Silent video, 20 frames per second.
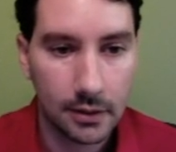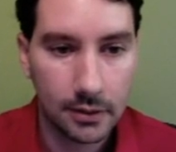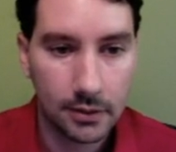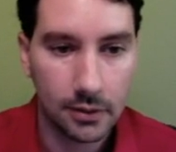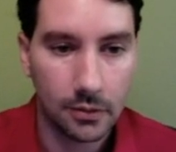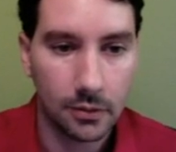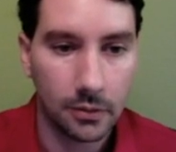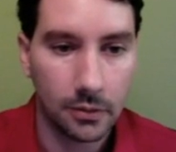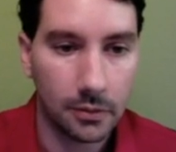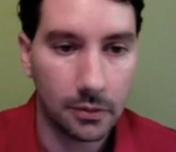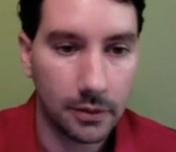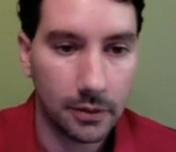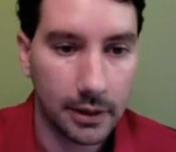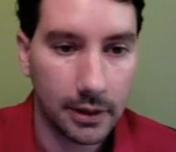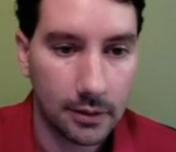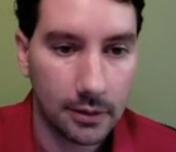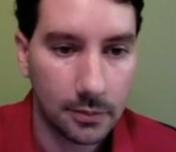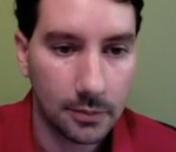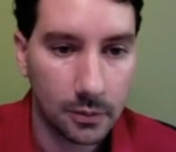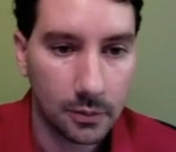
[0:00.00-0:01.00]
So
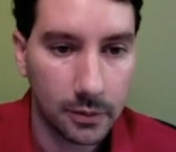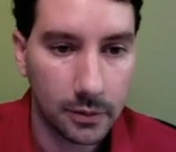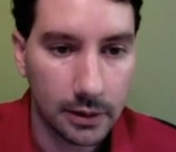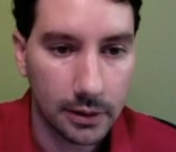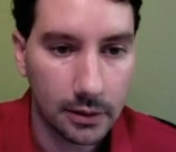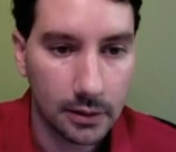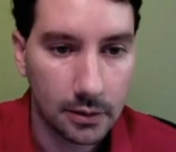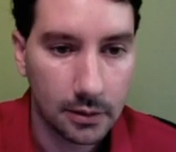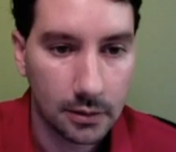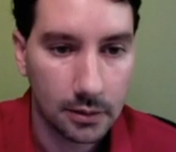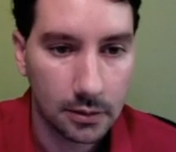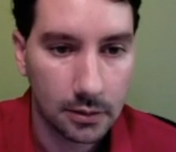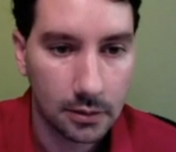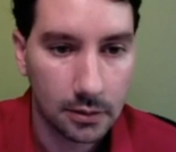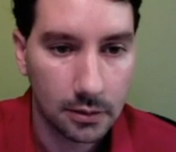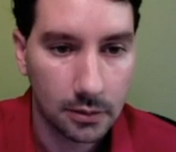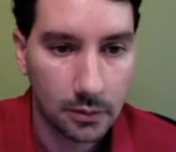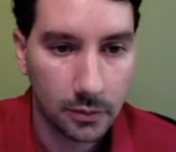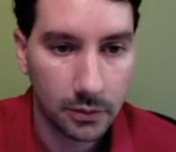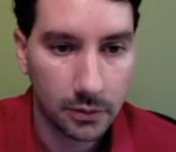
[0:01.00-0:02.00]
that's number one,
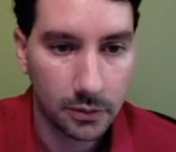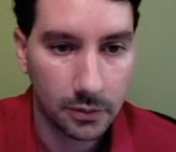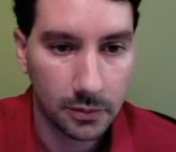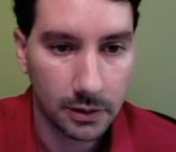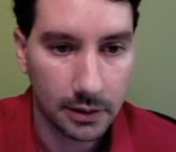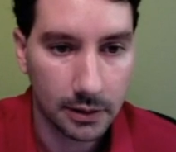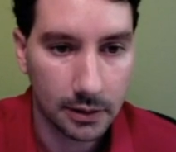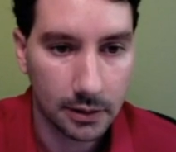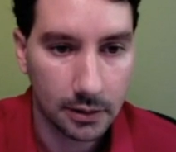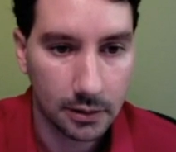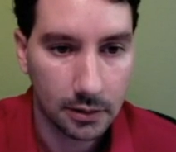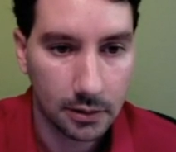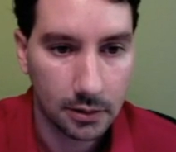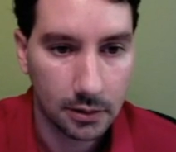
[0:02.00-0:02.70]
which would be